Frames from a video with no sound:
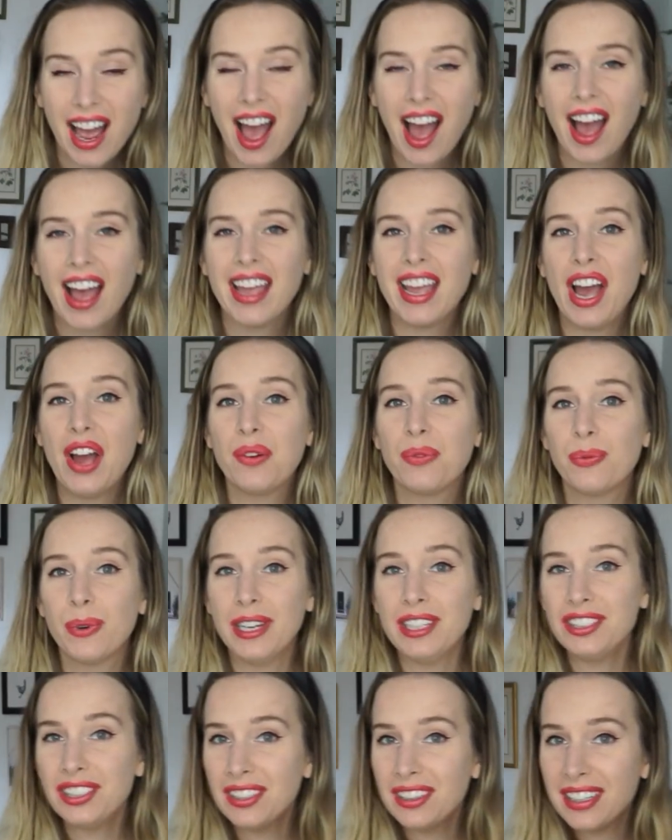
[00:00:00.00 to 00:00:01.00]
I
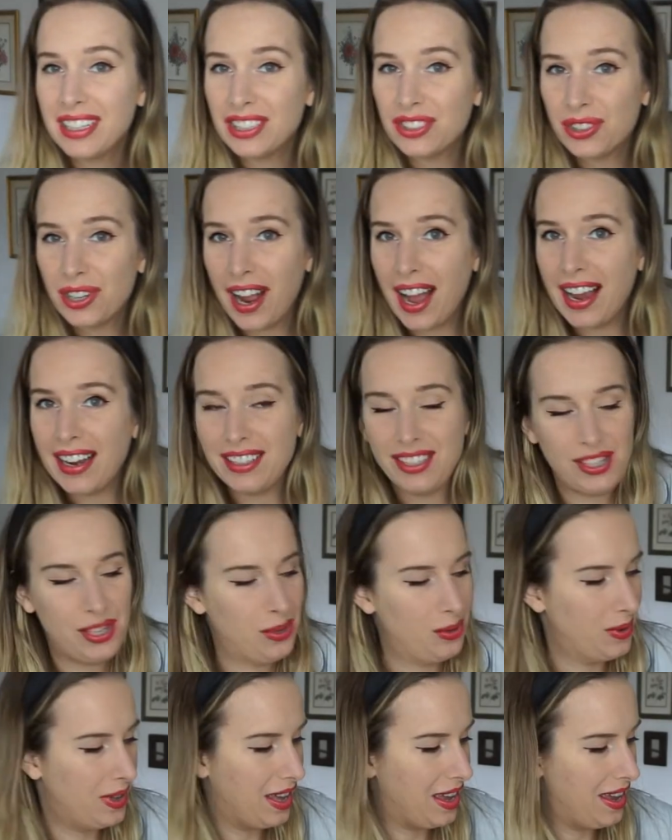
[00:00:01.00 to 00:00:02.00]
originally tried
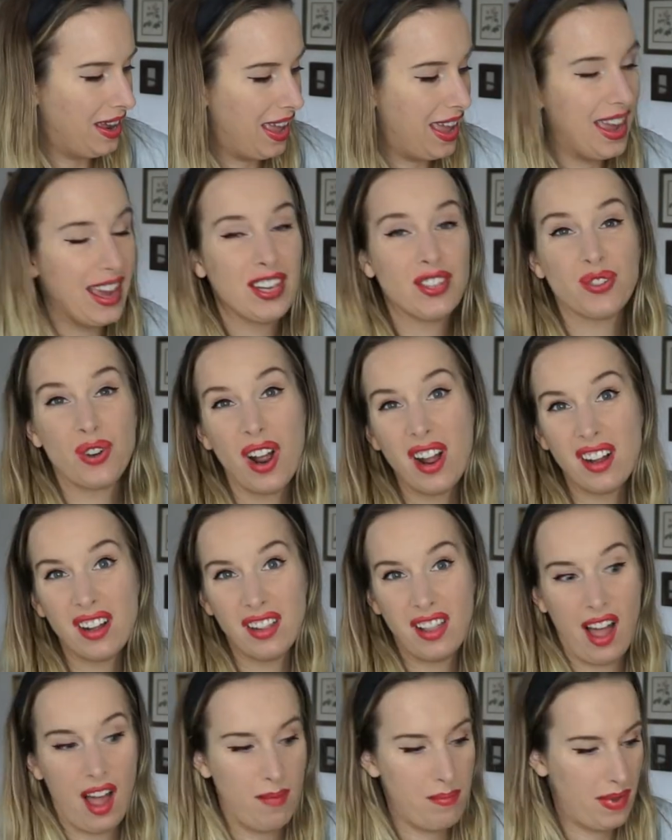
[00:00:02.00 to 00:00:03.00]
to get a Trunk
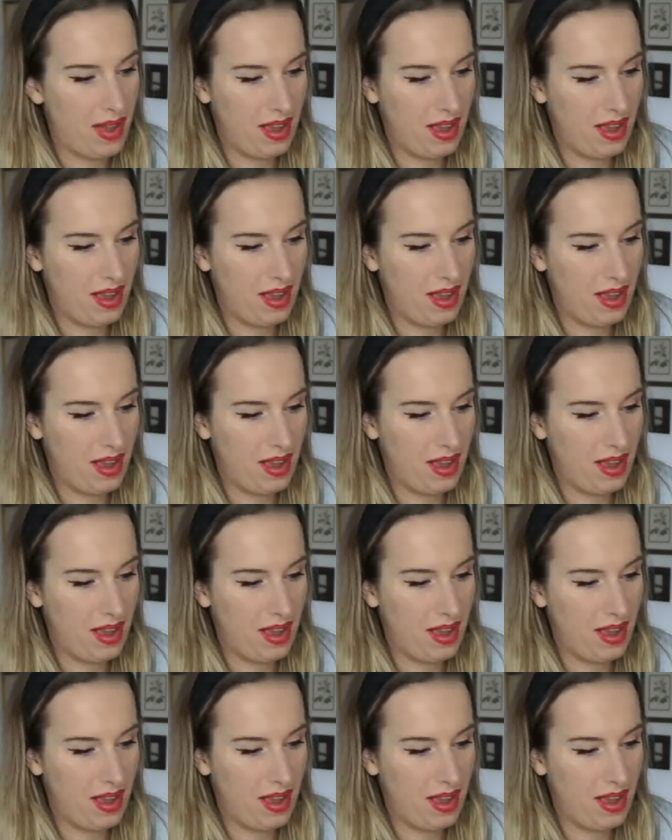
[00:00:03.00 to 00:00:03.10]
Club,